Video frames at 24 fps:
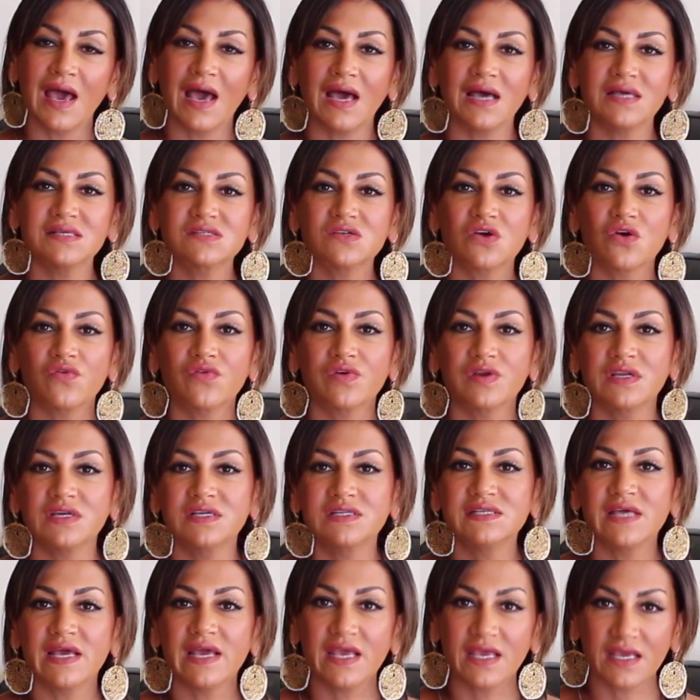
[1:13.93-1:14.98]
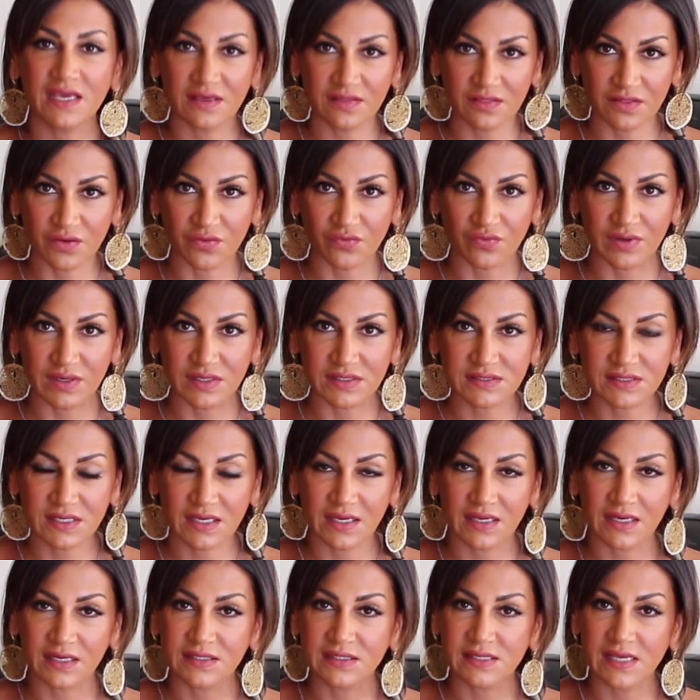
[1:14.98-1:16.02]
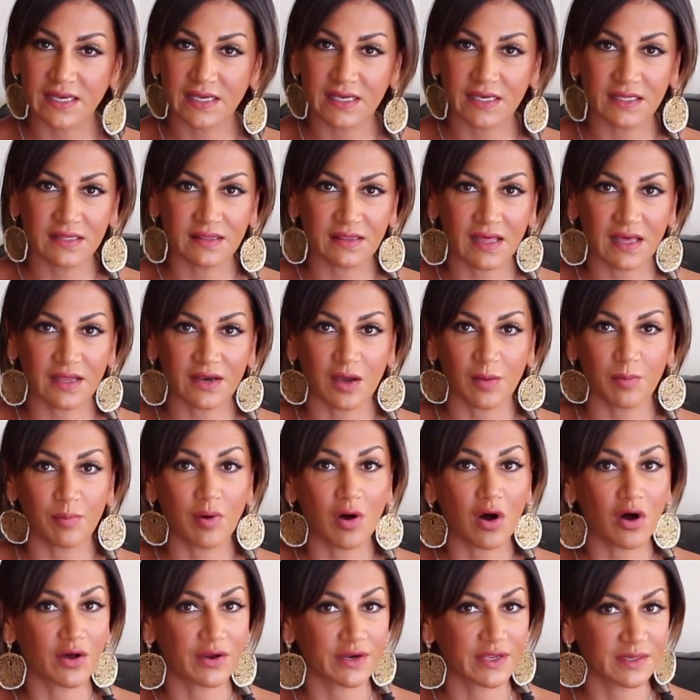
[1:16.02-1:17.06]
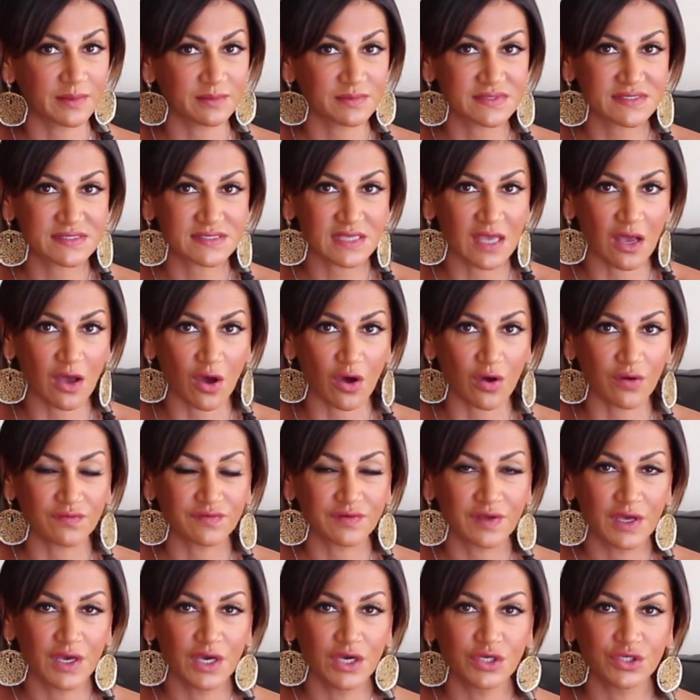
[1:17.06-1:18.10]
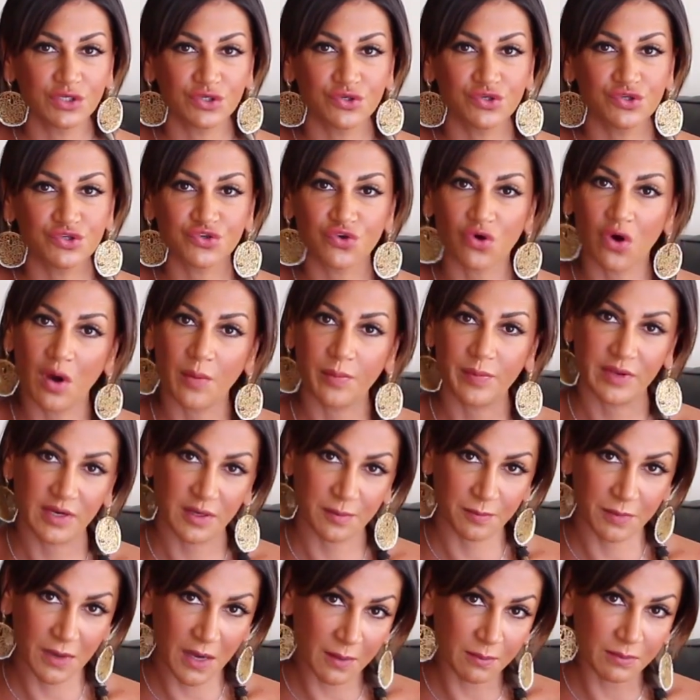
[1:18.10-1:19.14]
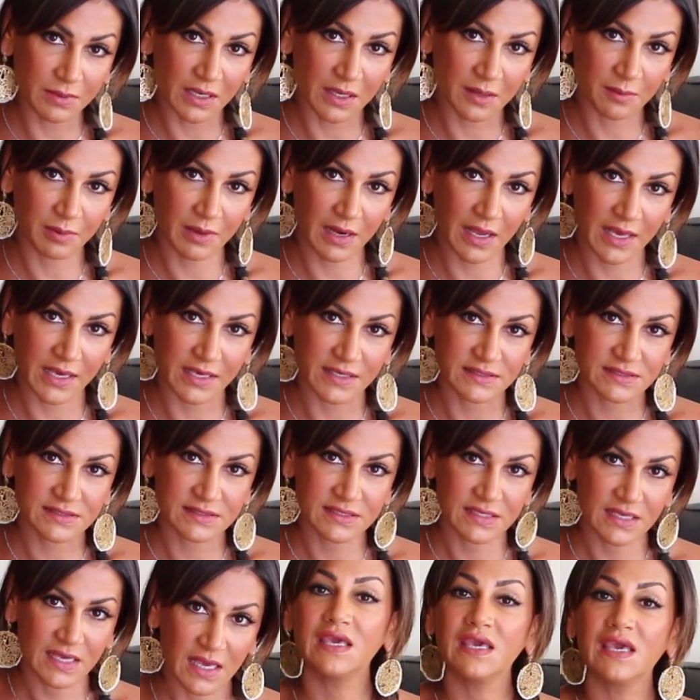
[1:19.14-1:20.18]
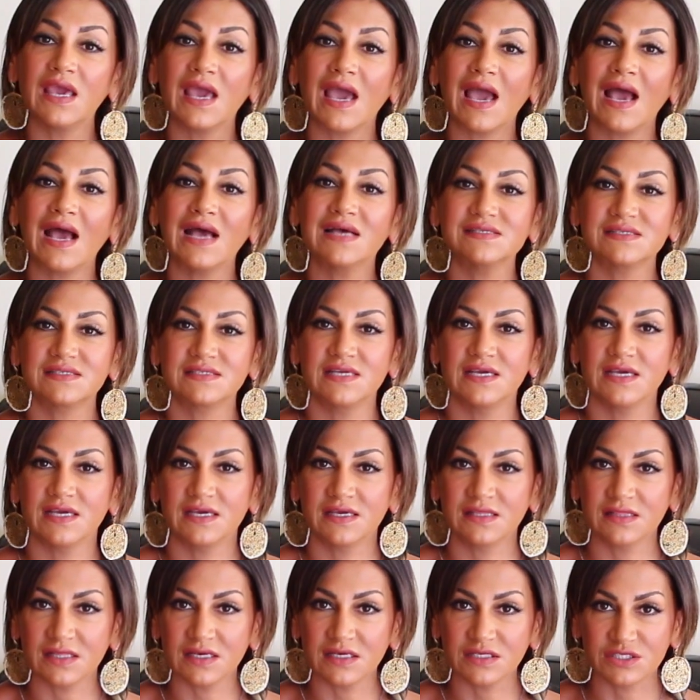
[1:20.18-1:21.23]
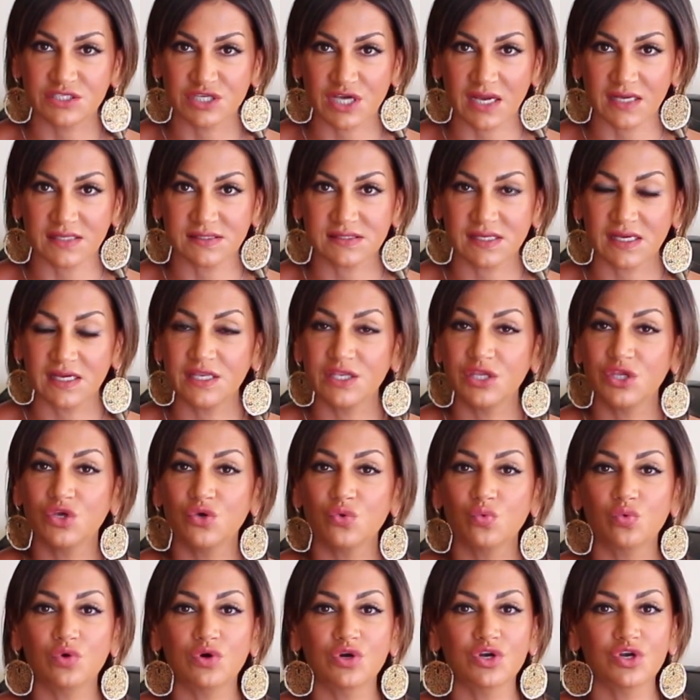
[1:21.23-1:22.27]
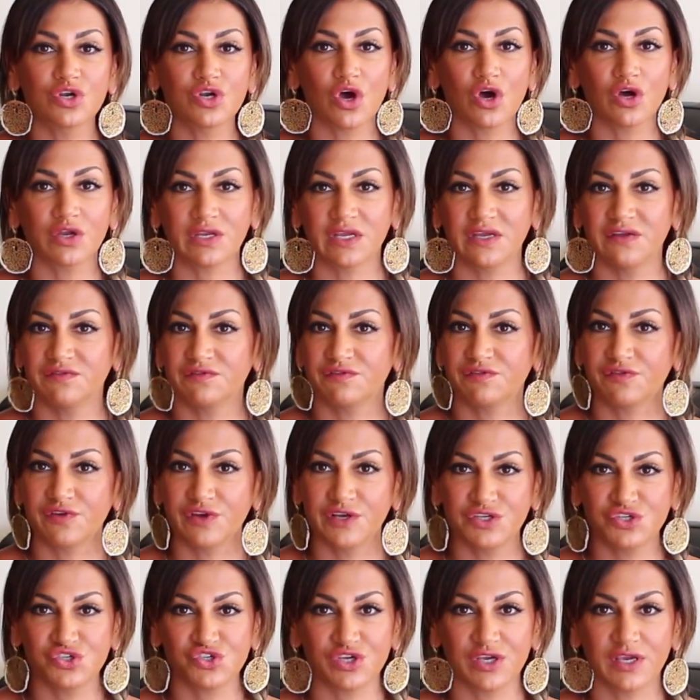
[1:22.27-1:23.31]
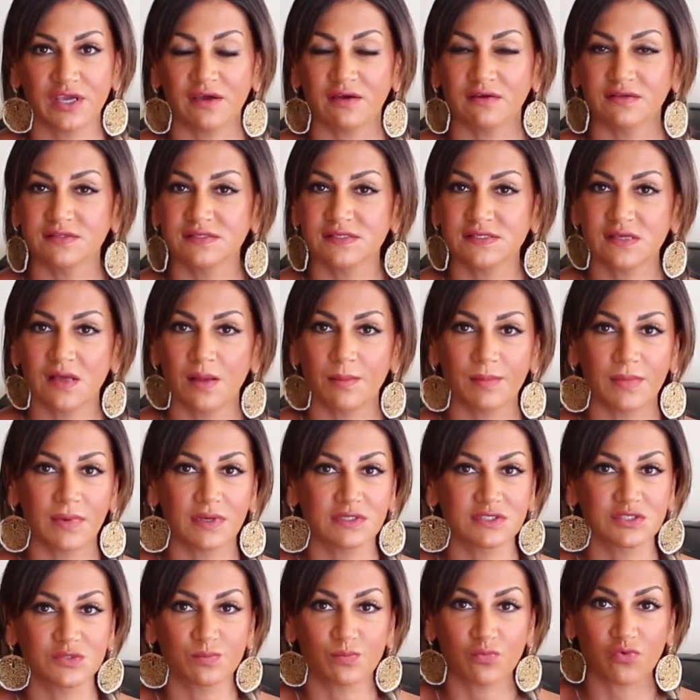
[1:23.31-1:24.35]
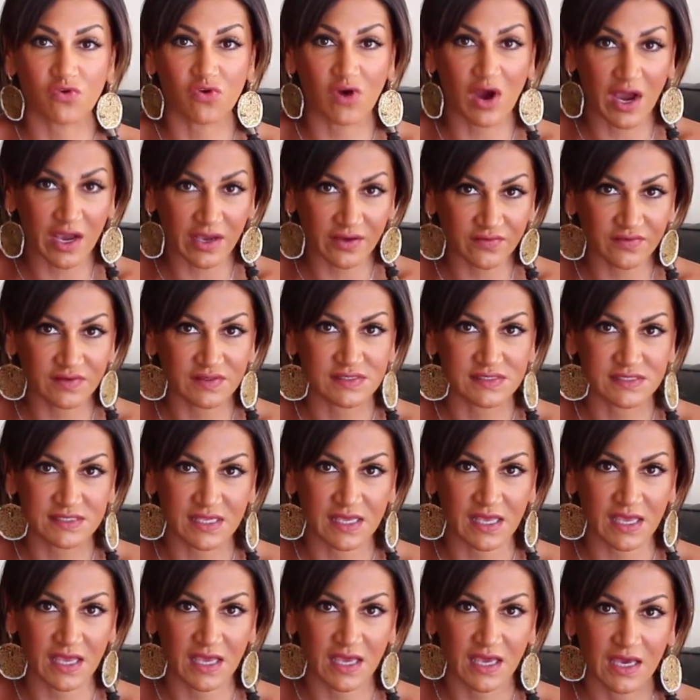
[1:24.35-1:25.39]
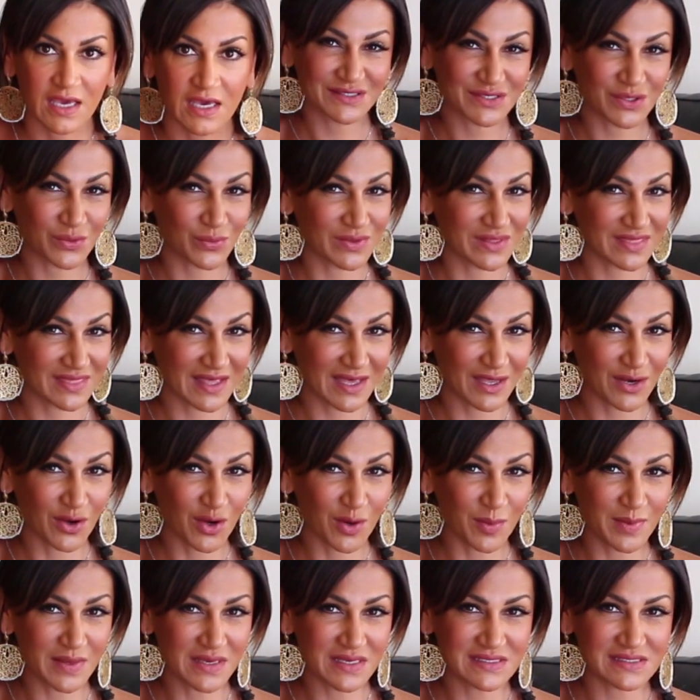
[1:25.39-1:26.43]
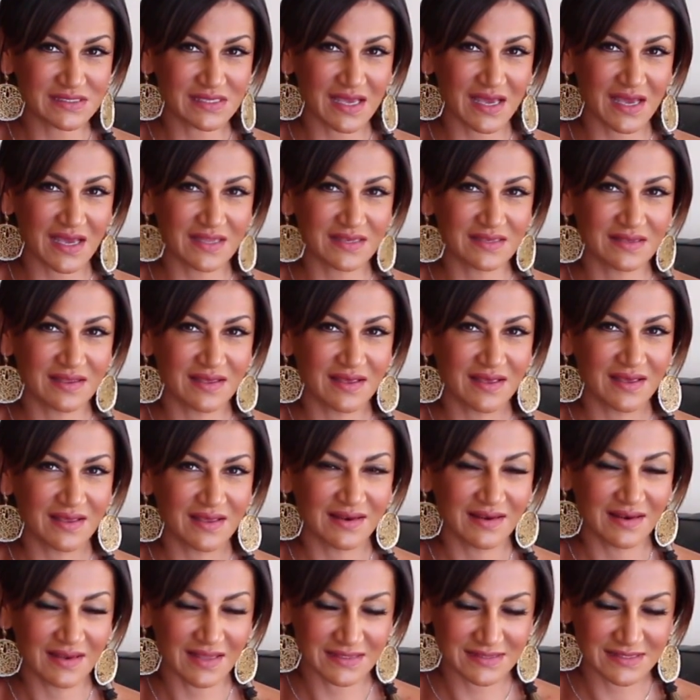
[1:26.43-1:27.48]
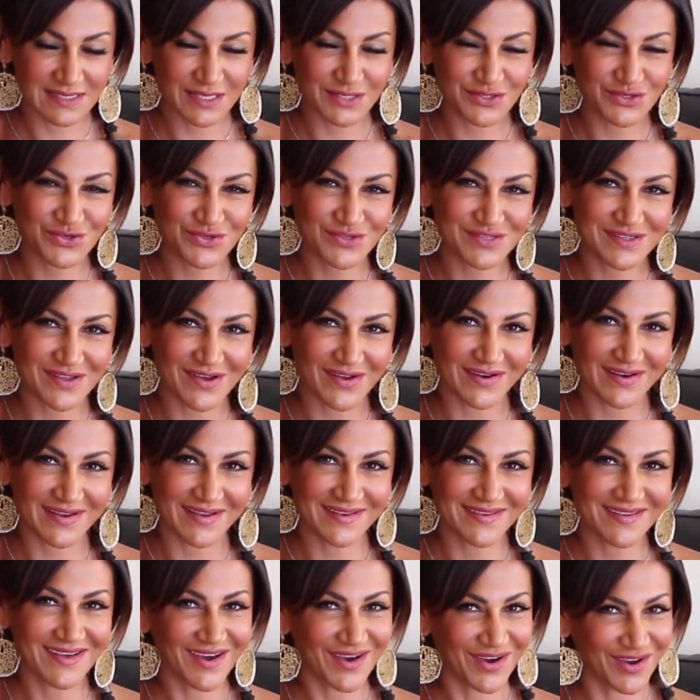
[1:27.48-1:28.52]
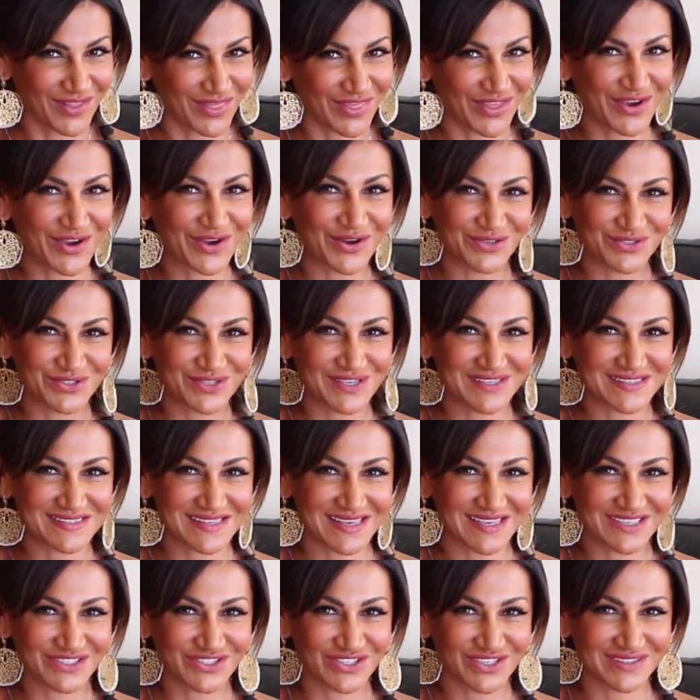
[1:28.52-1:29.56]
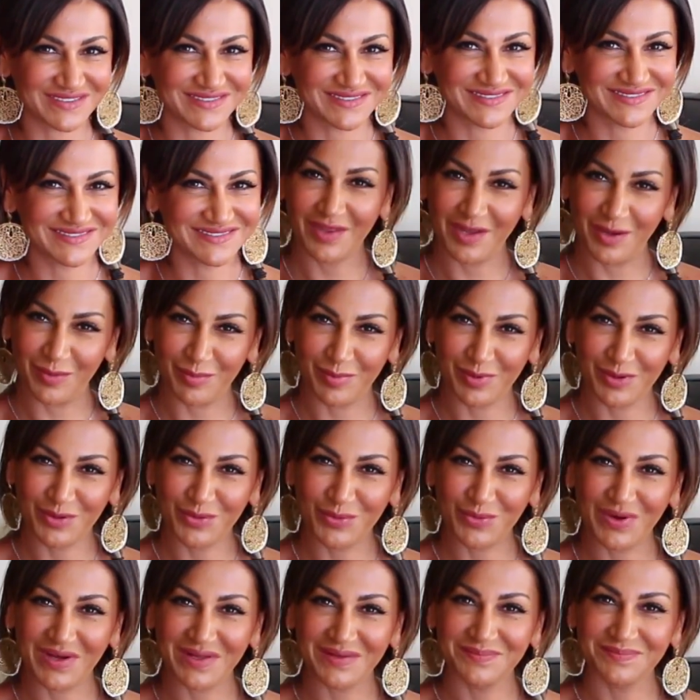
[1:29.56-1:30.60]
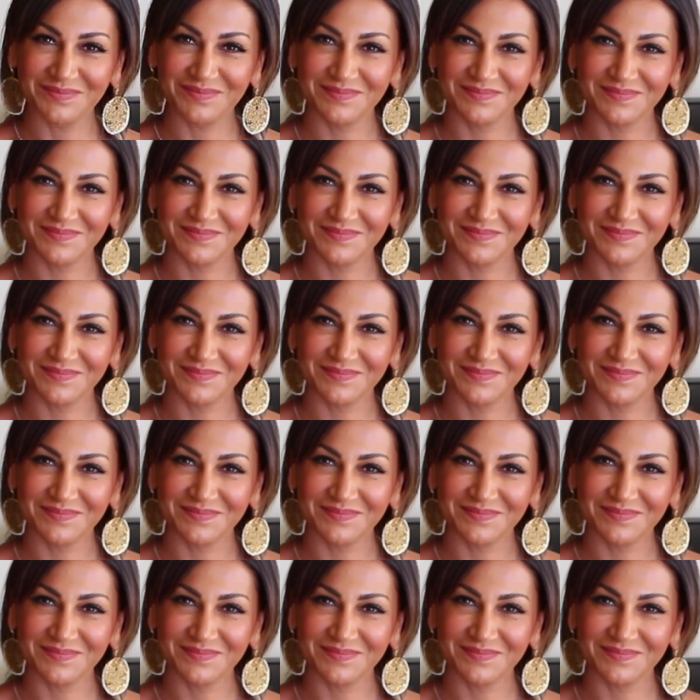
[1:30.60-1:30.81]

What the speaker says: has already taken the risk and taken that upon himself to show up in a public place. He has taken that chance, and you were not infringing on someone's privacy. So with that all being said, let's get you started on the coaching session. Number one,